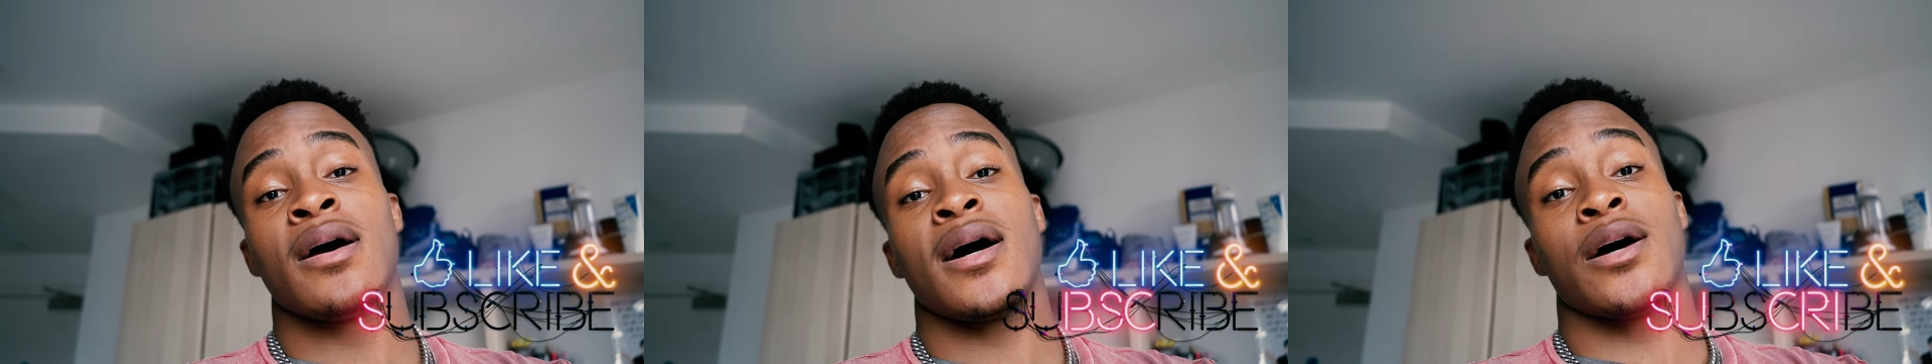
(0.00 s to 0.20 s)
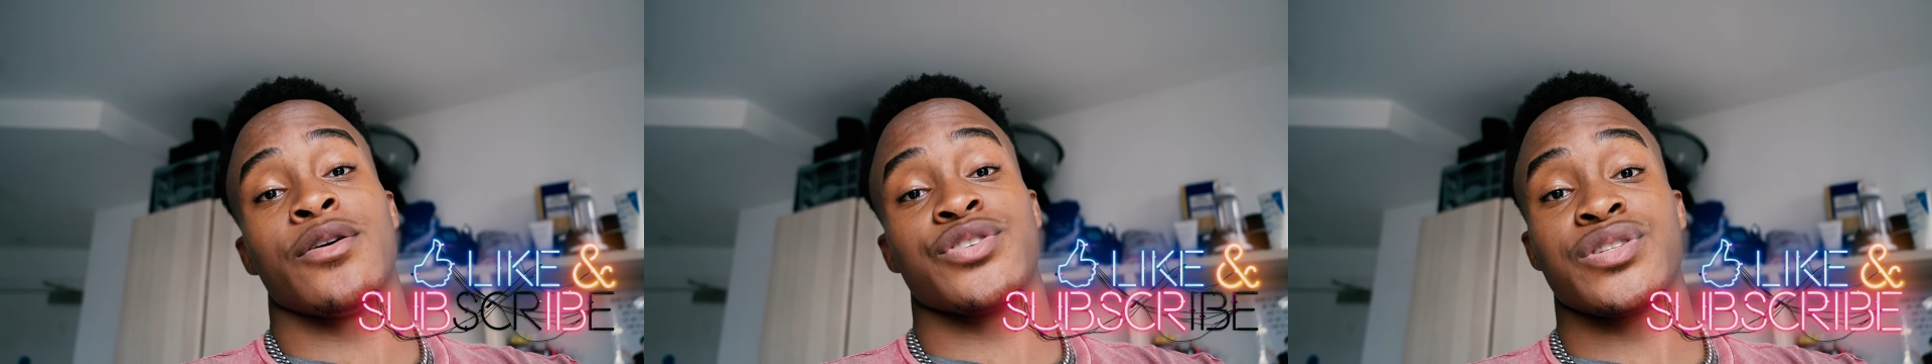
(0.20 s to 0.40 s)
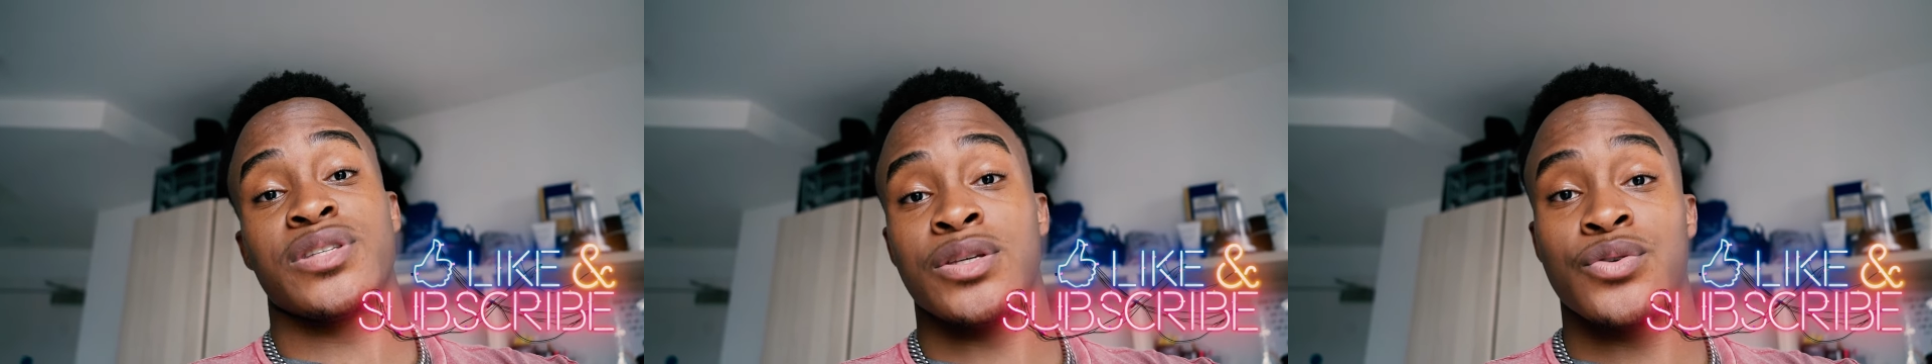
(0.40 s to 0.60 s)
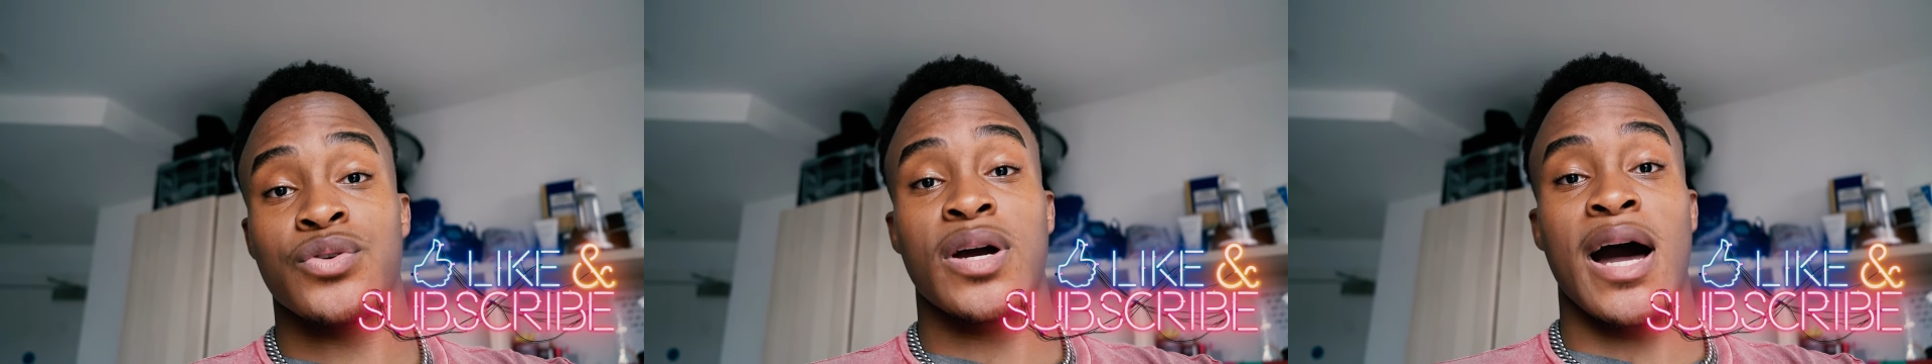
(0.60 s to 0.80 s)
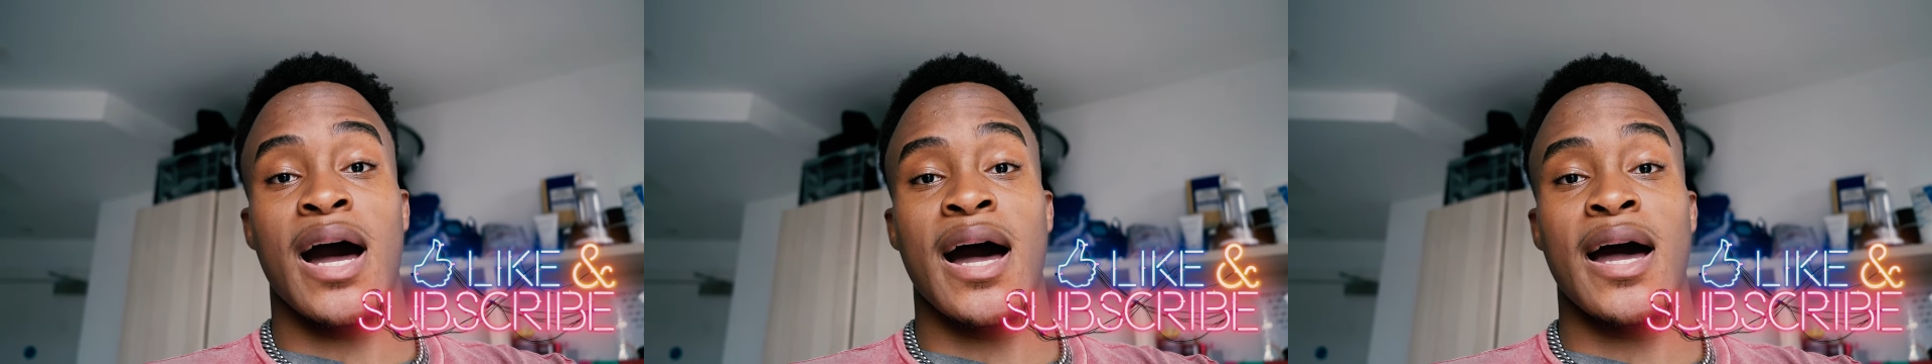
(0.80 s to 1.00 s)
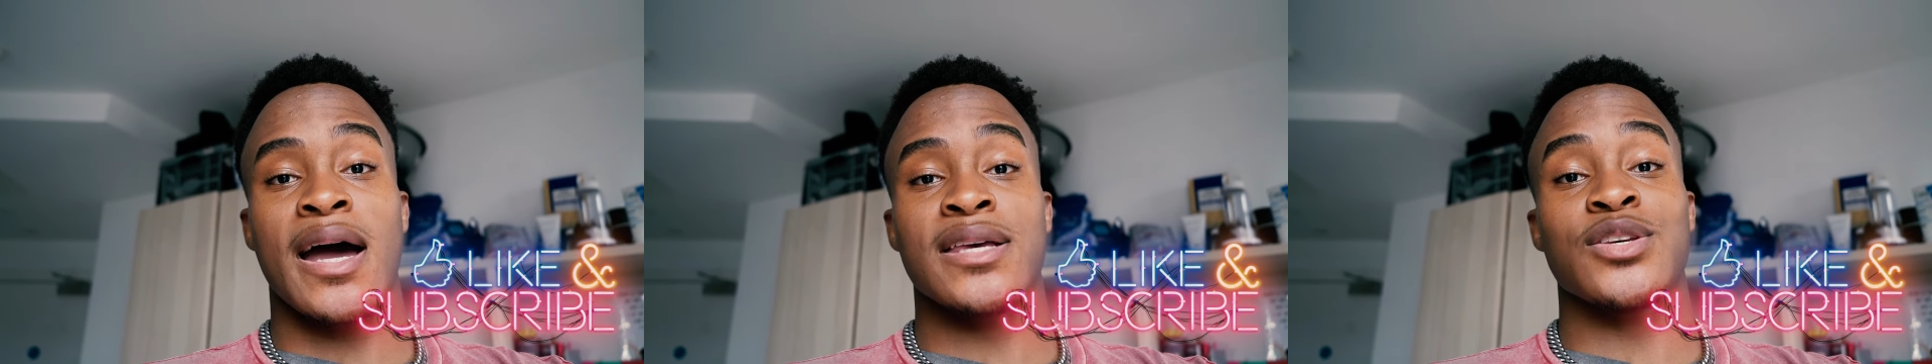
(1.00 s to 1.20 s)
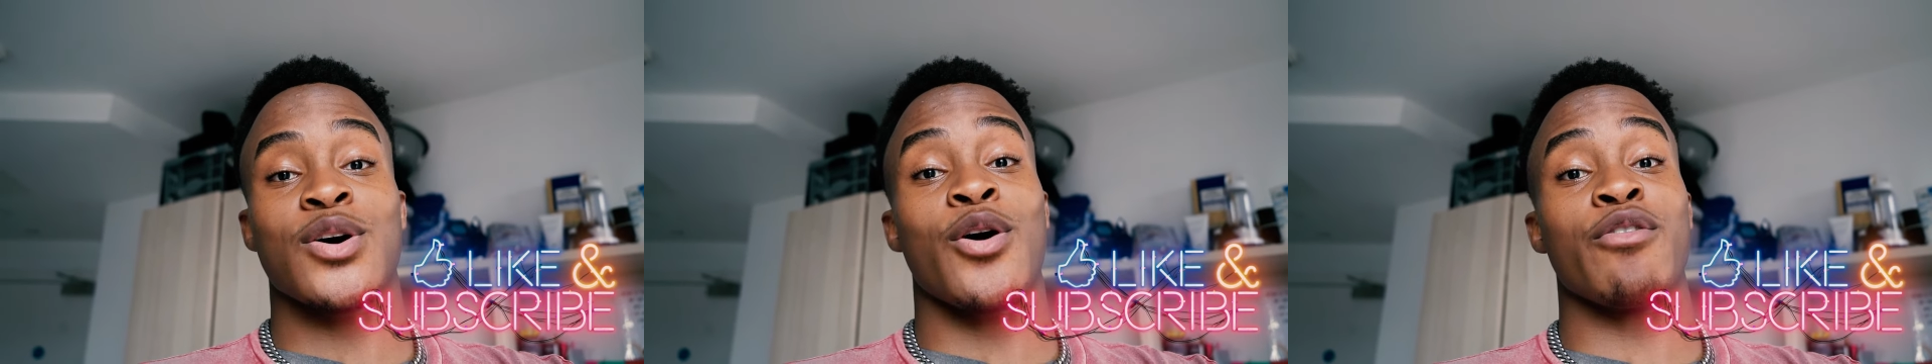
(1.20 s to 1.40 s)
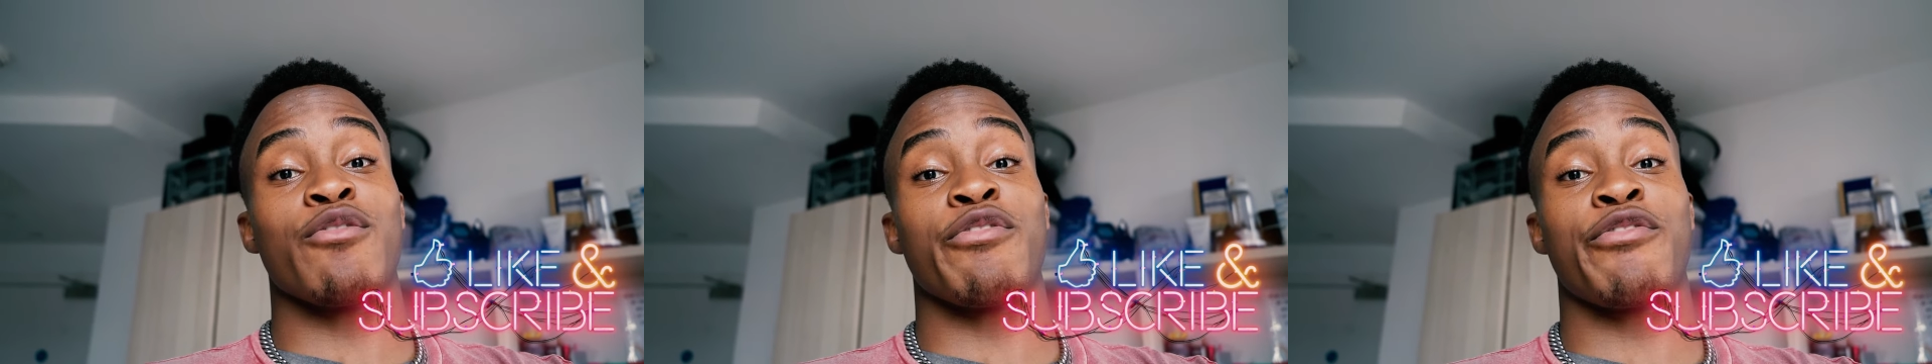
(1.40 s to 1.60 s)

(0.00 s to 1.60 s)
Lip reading: I'll see you guys on